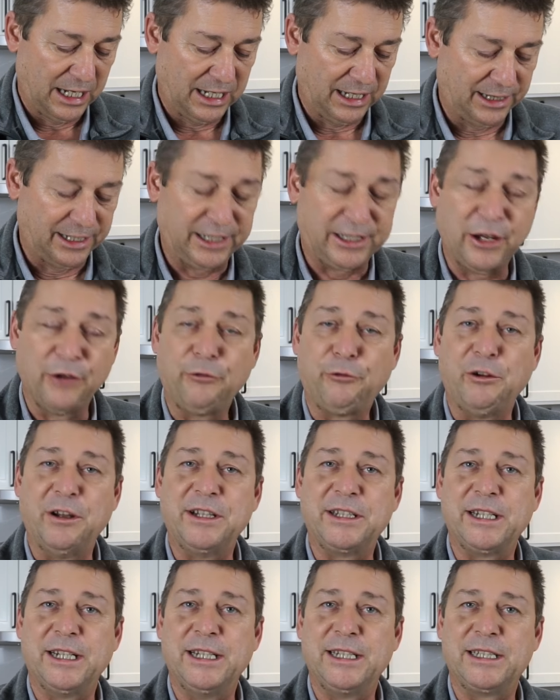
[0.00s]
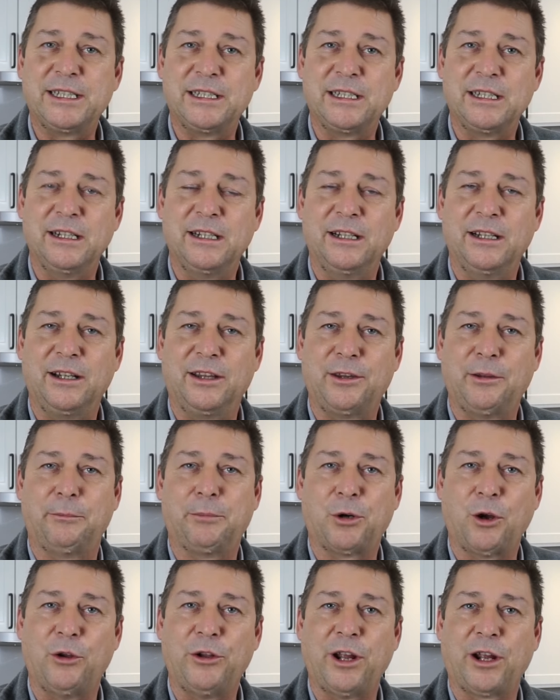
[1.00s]
The difference is the
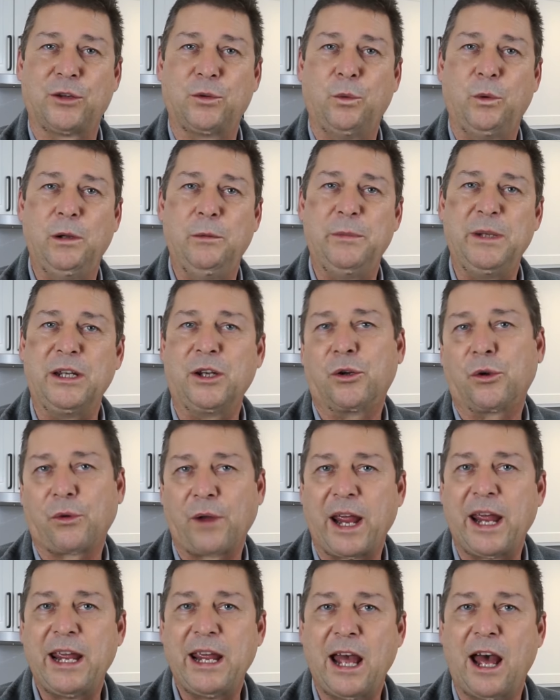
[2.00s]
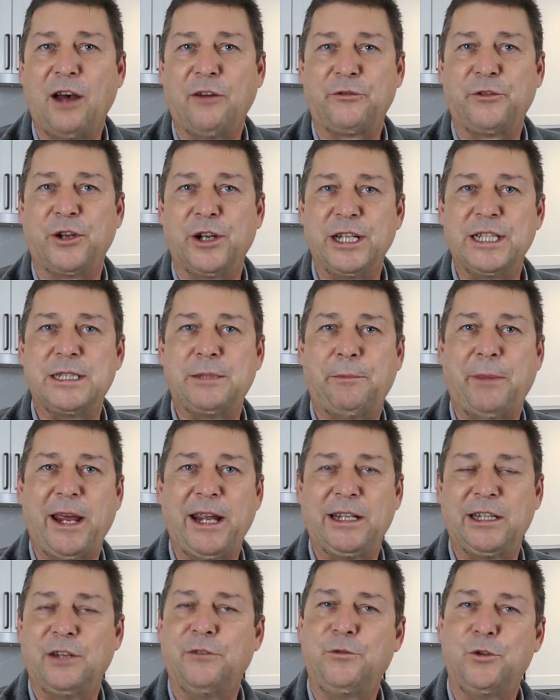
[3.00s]
product will be gray after it's
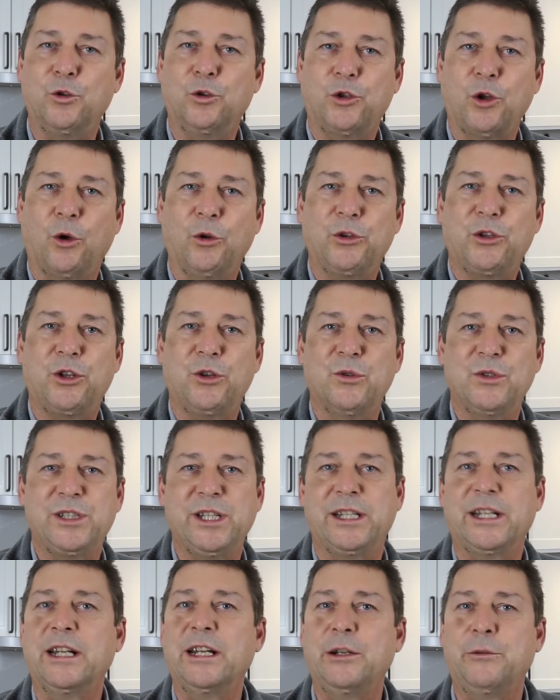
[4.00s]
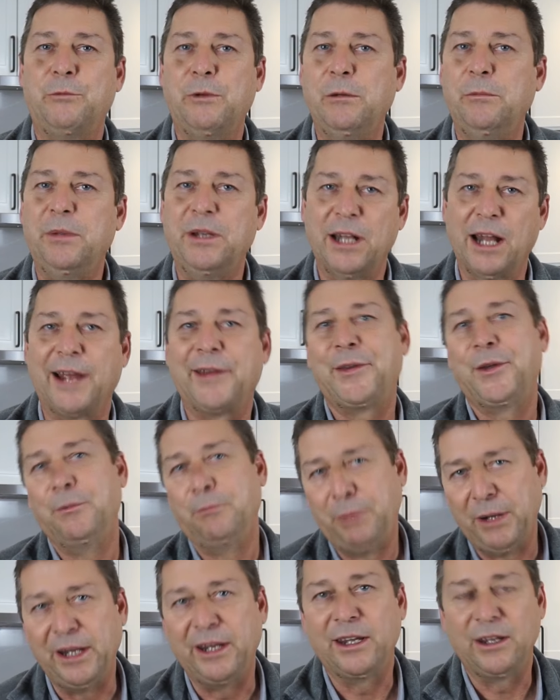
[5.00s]
baked if you don't use it, and it will be nice and
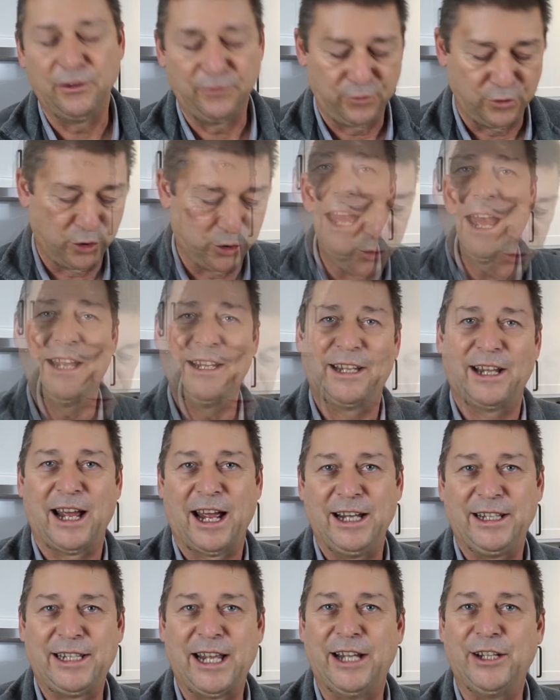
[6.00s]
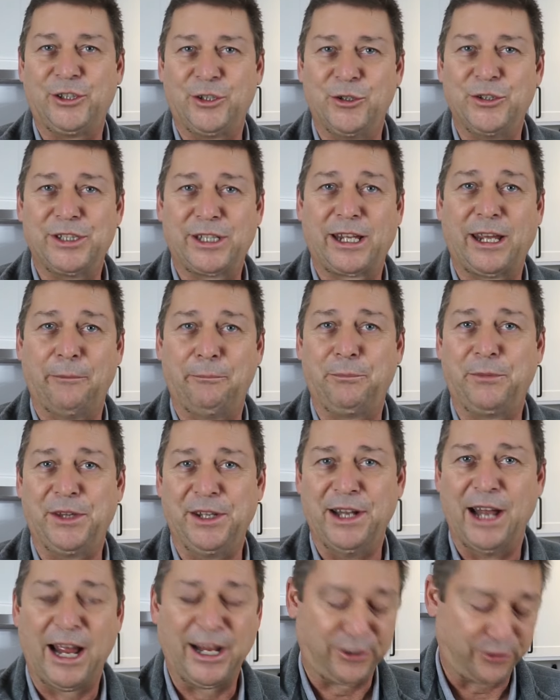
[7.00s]
pink if you use it. I tend to skip the
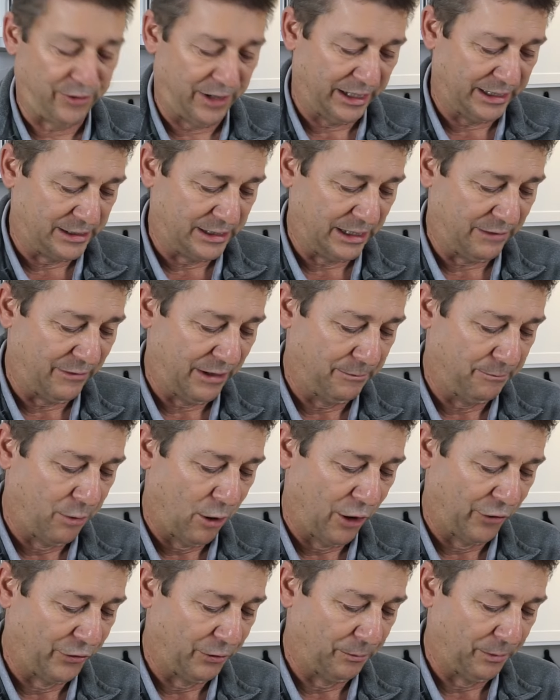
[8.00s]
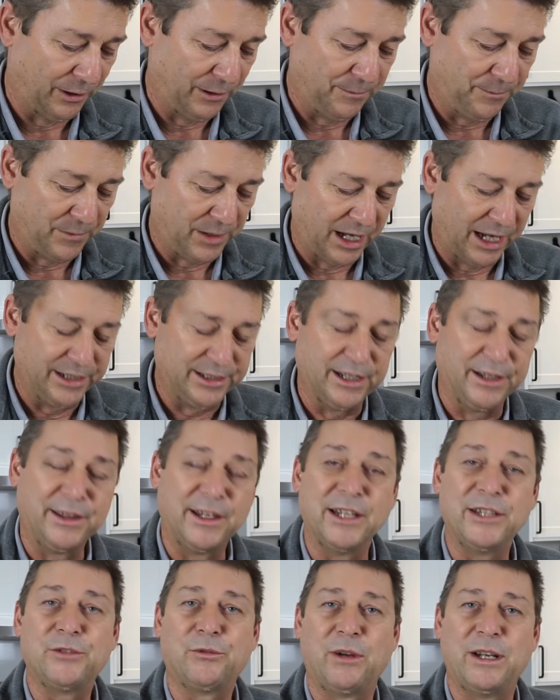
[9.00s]
nitrates when possible, and in
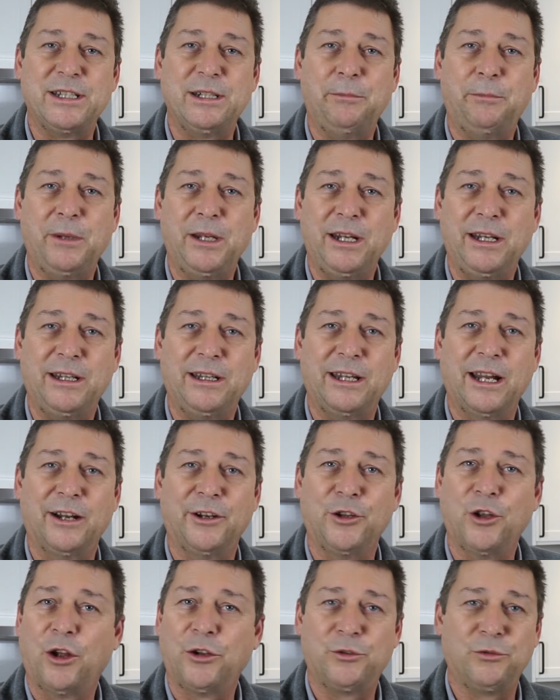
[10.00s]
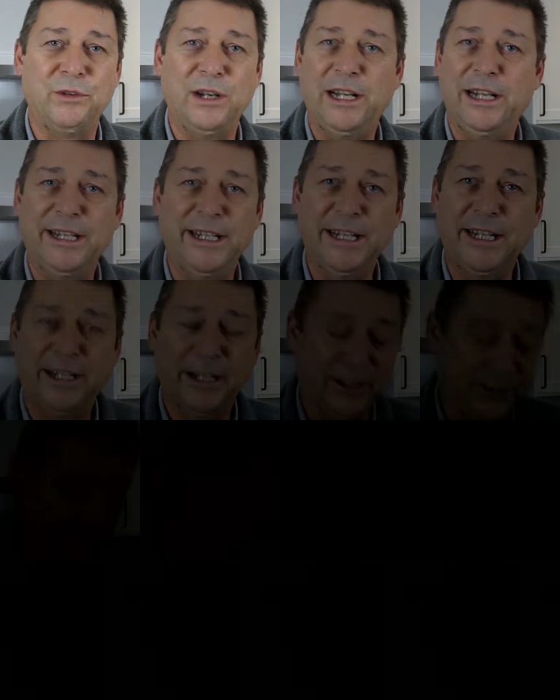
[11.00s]
this recipe they're not really needed.